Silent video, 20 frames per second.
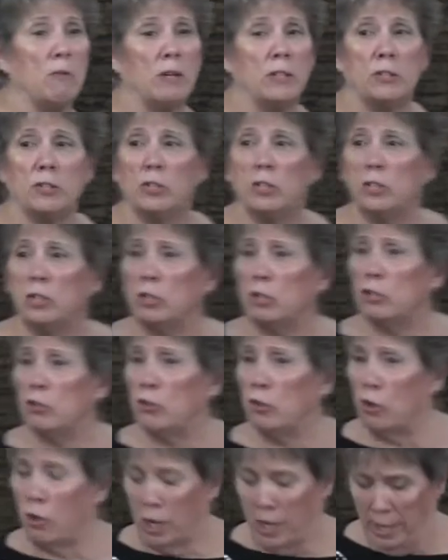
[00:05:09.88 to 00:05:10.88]
he wants to
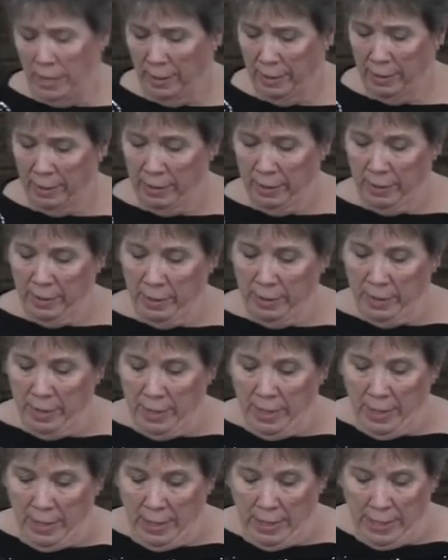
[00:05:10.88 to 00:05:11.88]
destroy.
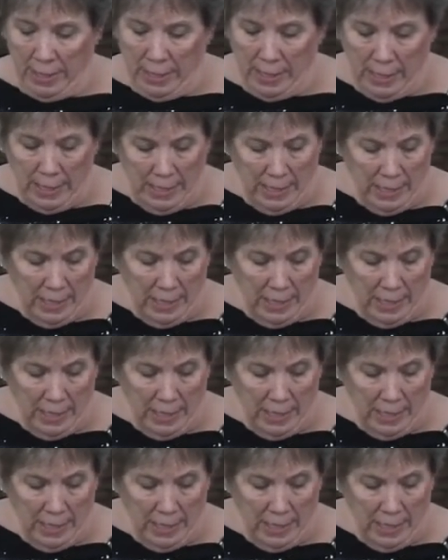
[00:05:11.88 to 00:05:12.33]
And